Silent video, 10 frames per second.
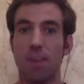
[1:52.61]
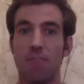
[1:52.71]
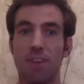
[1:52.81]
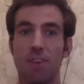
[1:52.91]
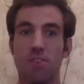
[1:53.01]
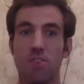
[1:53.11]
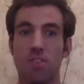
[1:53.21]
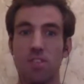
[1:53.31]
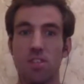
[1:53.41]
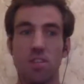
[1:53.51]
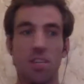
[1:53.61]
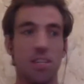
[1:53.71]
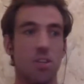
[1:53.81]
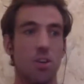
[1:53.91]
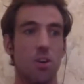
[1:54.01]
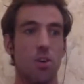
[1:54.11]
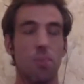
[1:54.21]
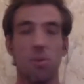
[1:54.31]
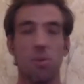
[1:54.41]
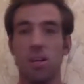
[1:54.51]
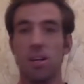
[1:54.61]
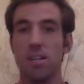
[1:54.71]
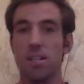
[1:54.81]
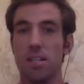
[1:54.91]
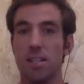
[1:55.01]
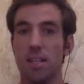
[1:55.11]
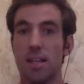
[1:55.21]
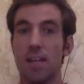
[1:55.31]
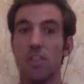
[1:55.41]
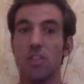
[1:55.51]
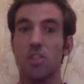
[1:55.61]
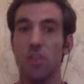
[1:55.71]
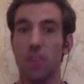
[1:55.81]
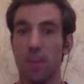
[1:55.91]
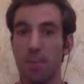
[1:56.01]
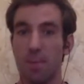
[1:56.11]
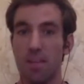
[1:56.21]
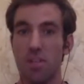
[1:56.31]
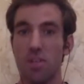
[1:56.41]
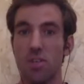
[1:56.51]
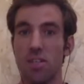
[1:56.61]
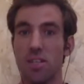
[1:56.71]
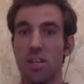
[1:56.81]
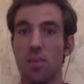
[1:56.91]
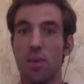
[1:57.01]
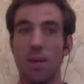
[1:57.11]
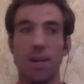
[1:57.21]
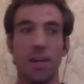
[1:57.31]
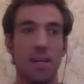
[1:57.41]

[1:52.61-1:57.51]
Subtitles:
the founder of Trees Not Teas, on a podcast, and actually joined the company 2 years ago when